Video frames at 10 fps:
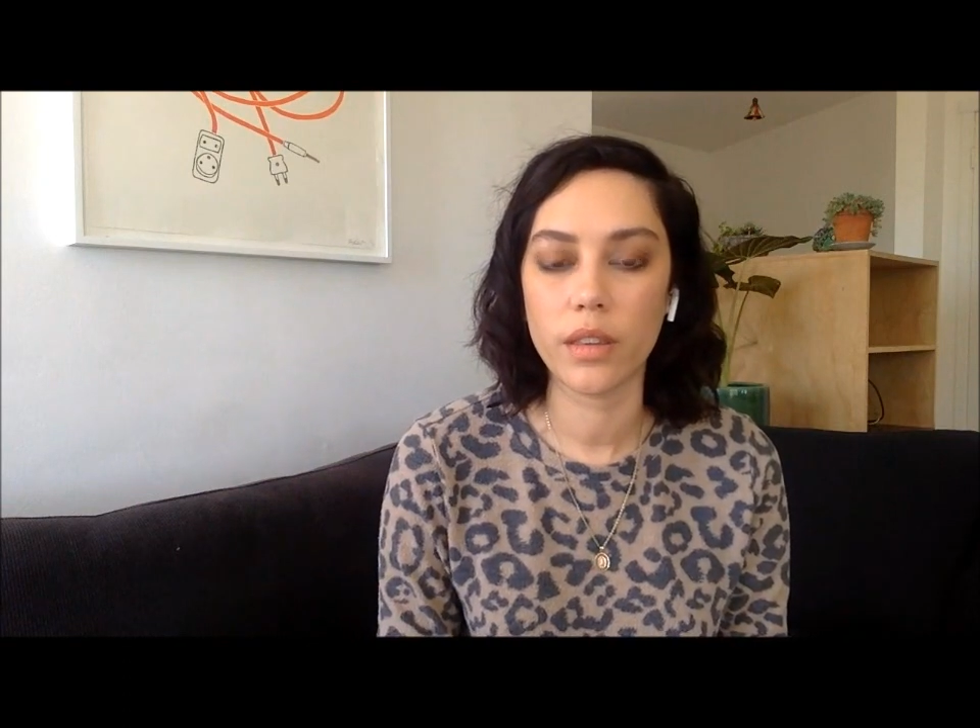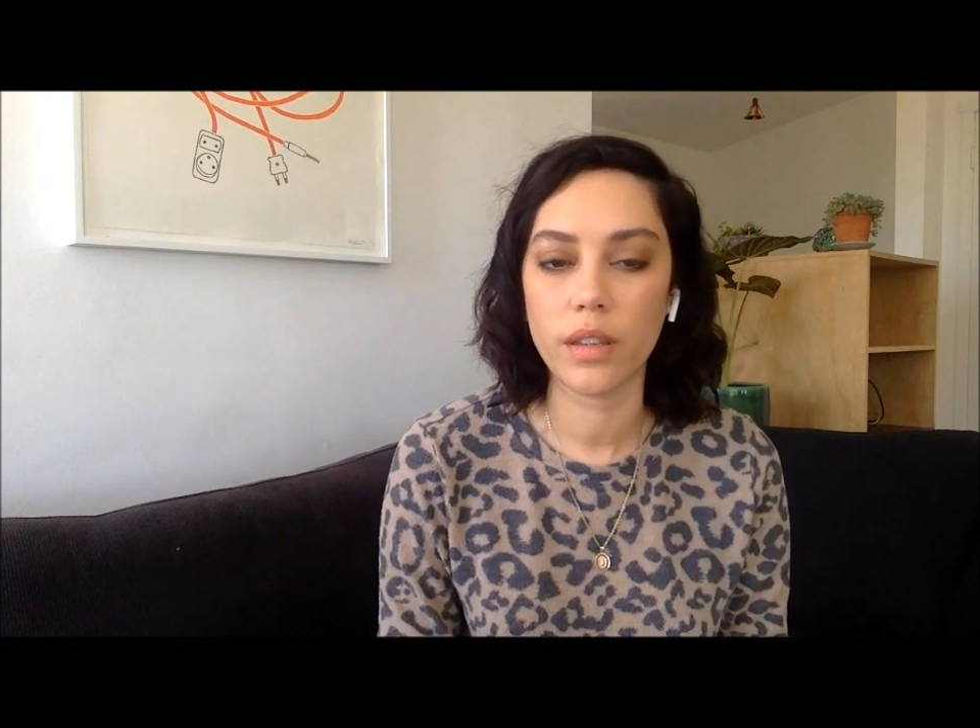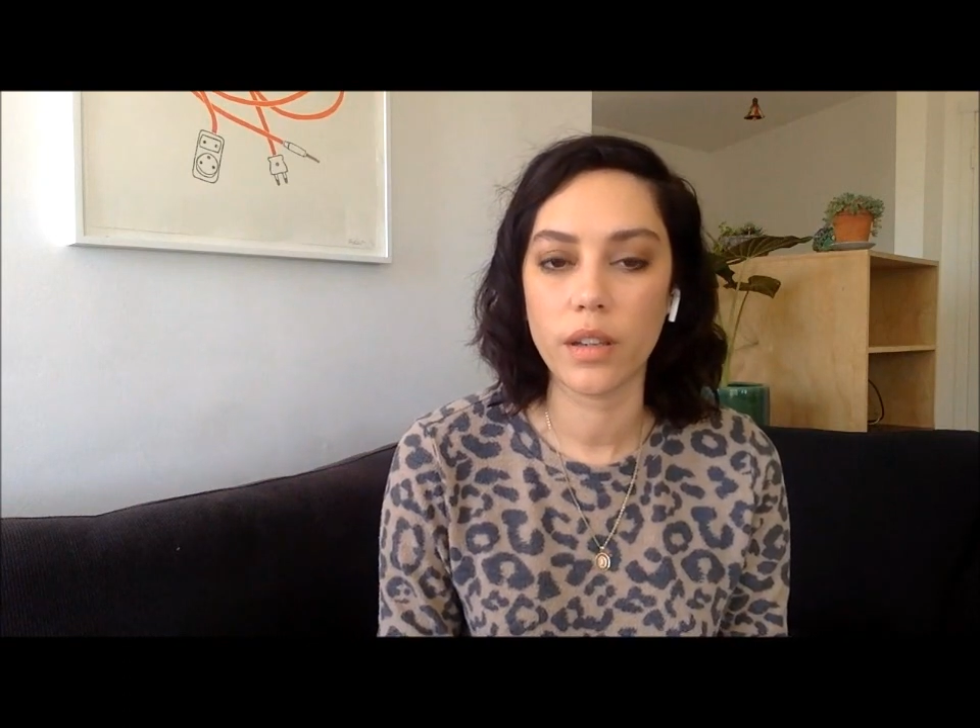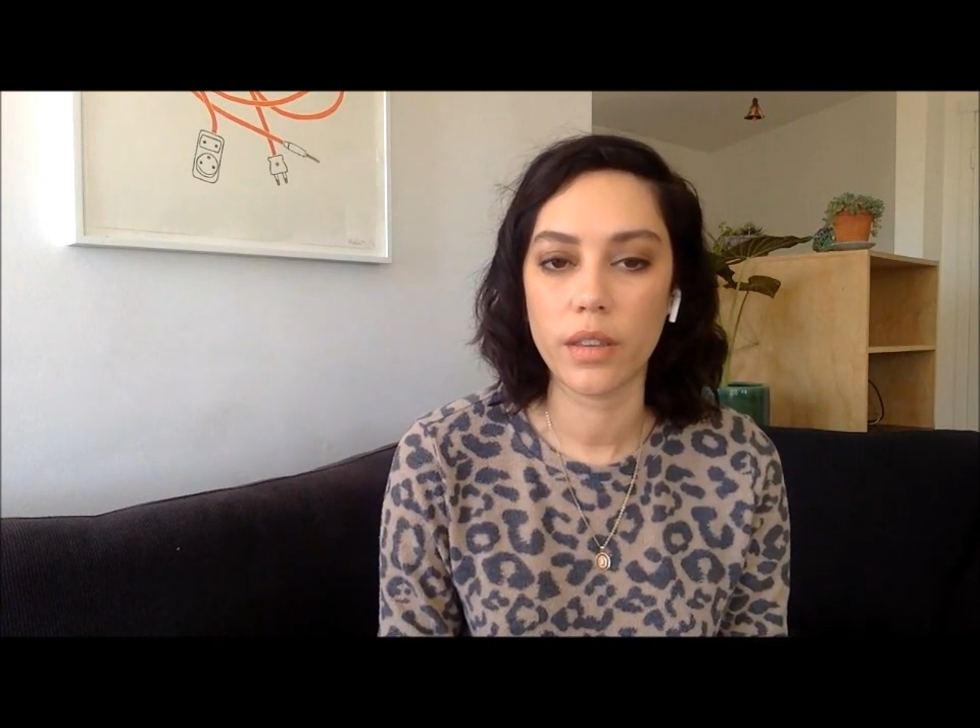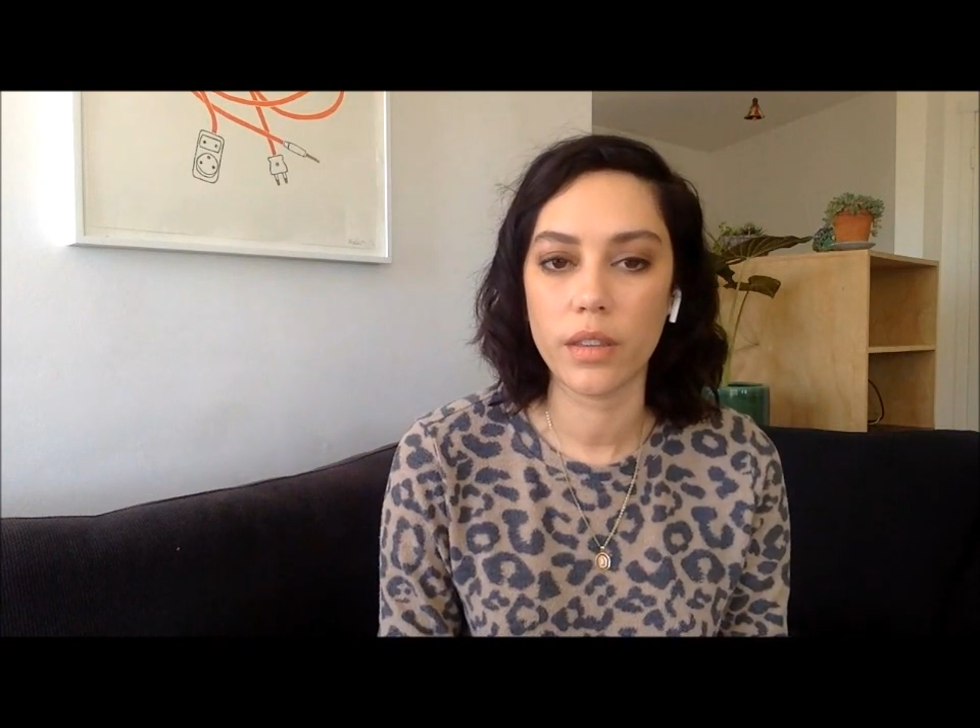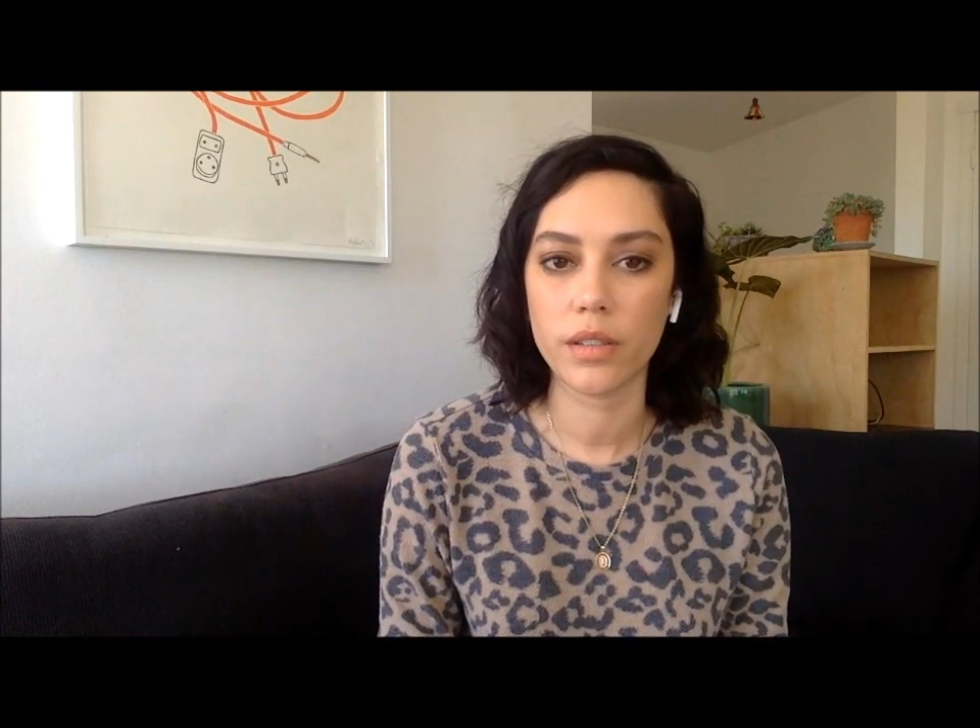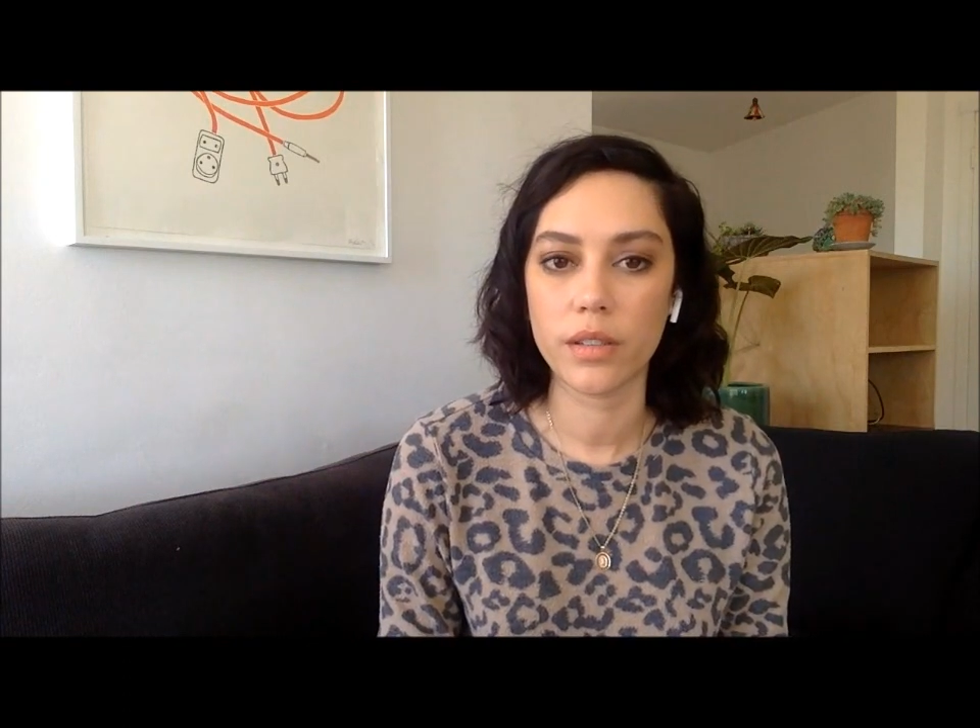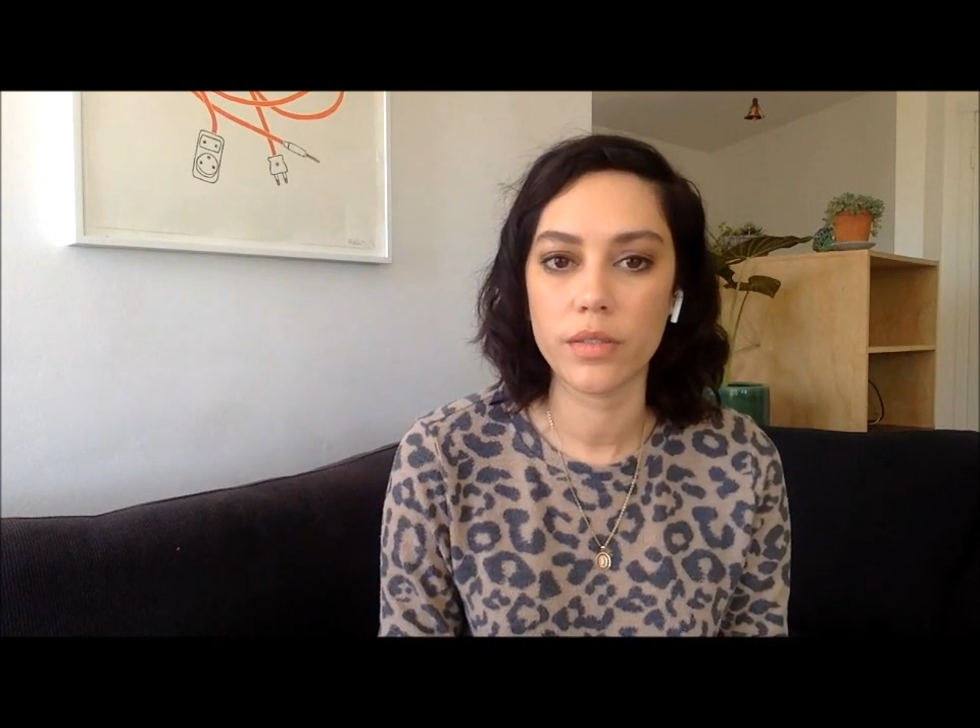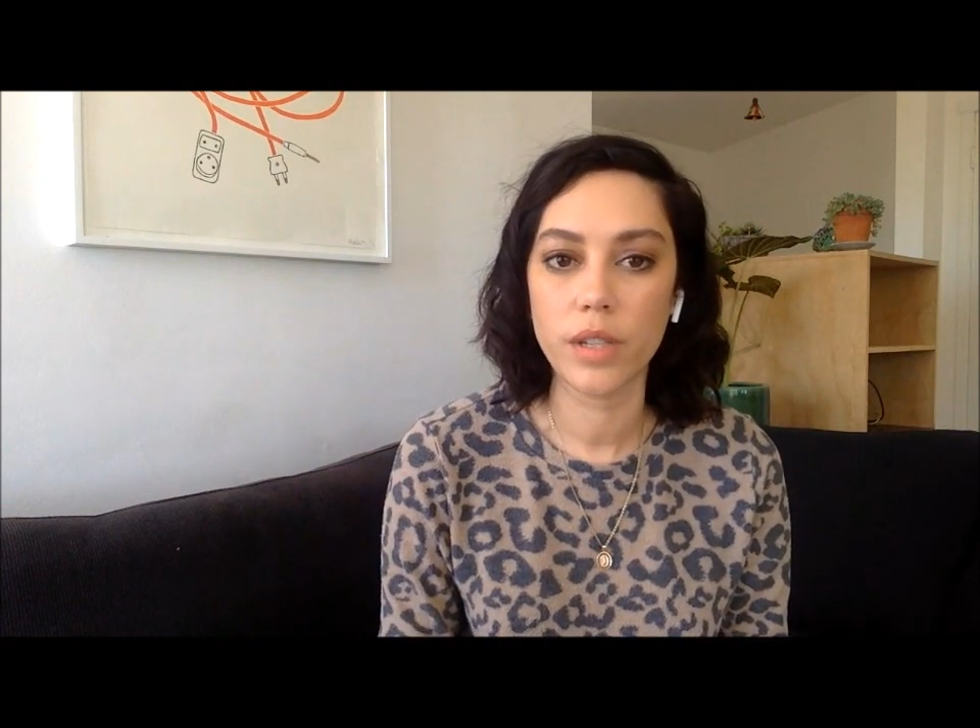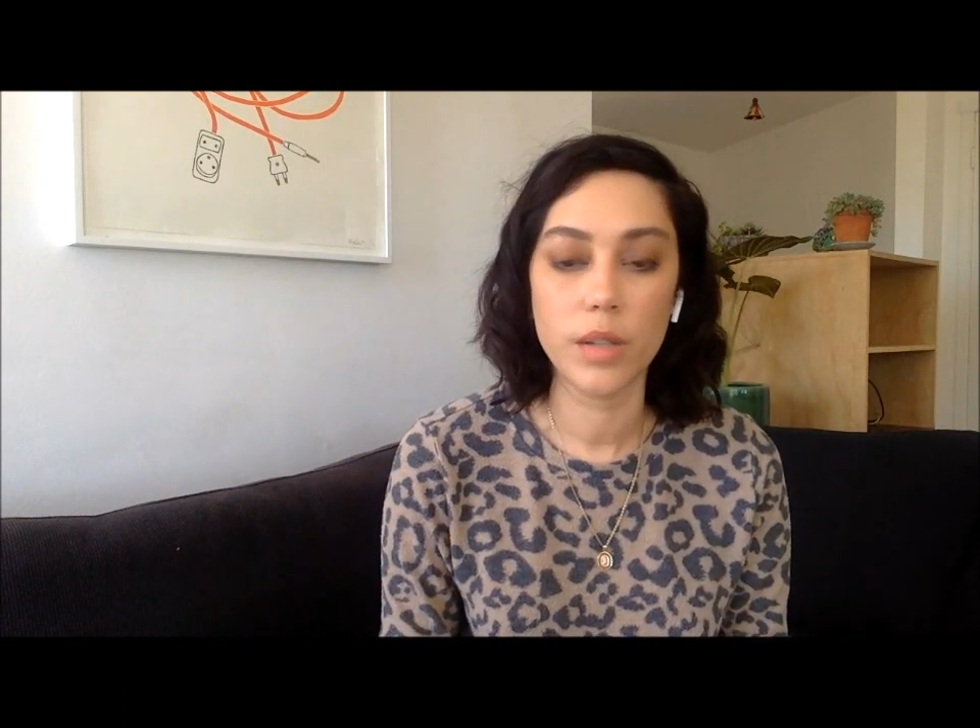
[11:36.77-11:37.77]

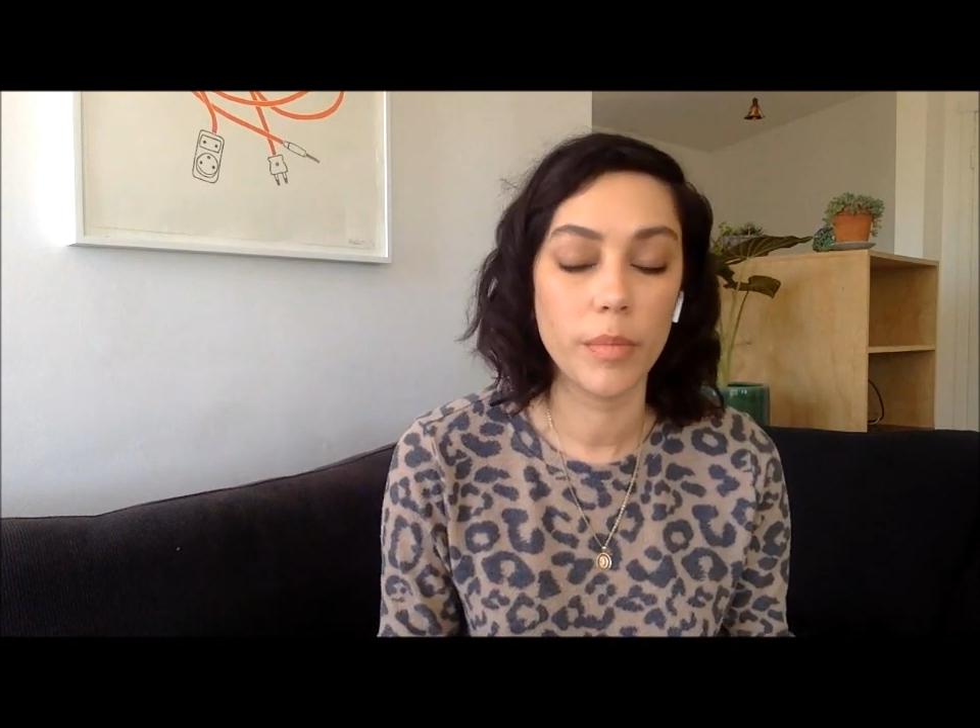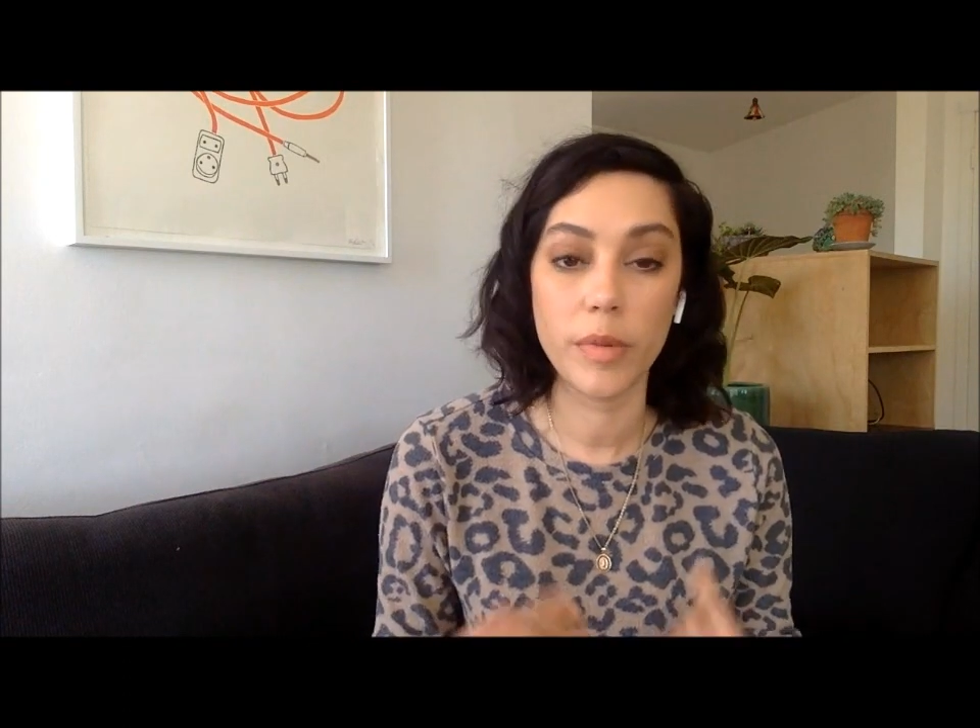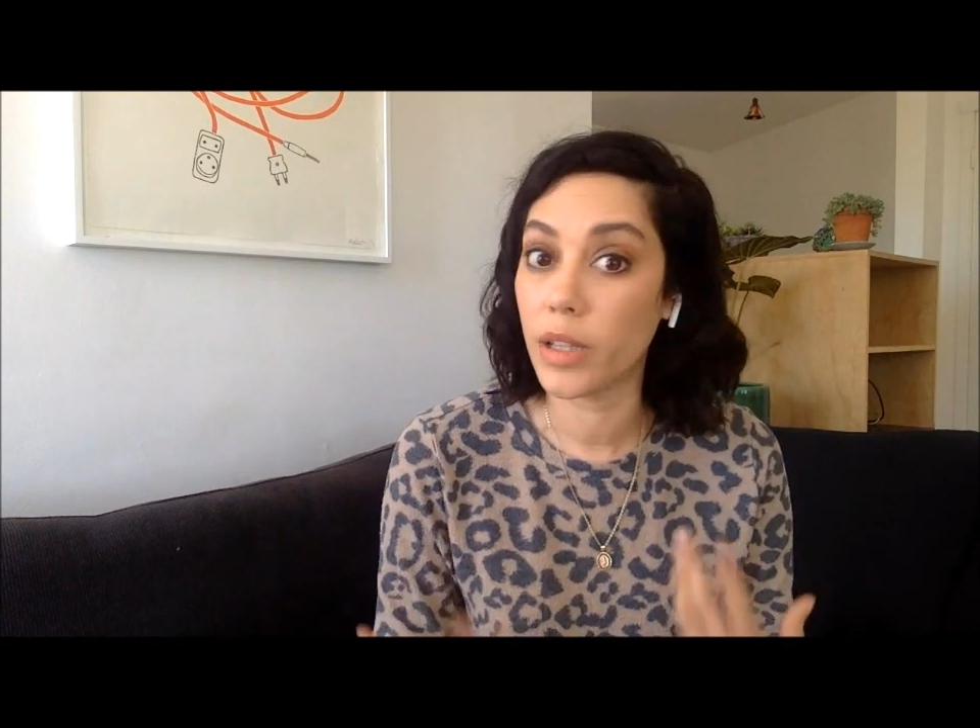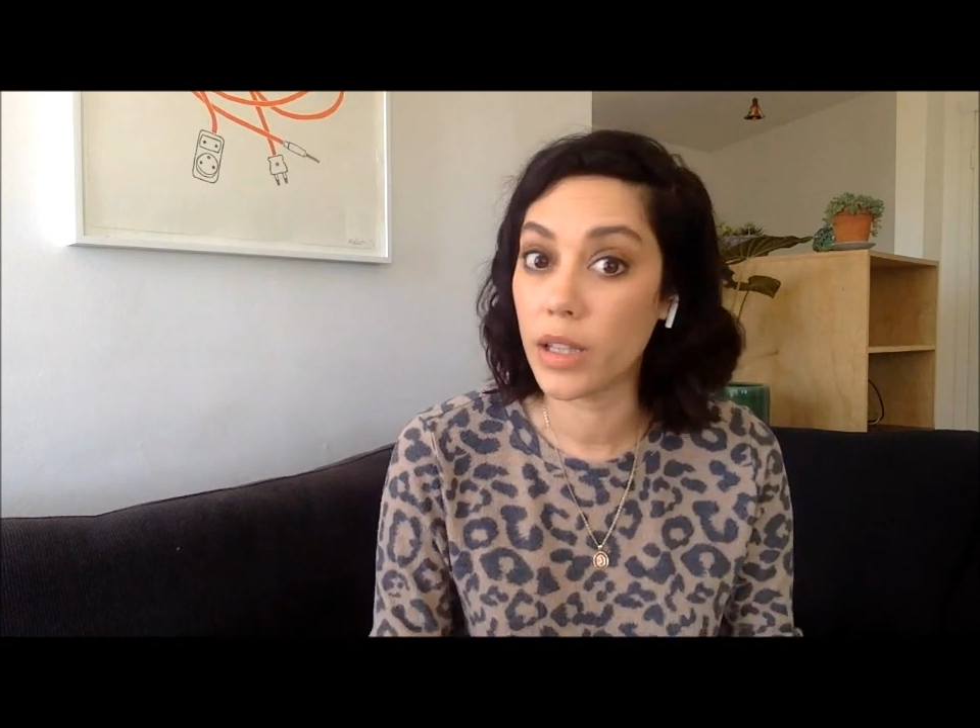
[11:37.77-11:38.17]
the, I mean,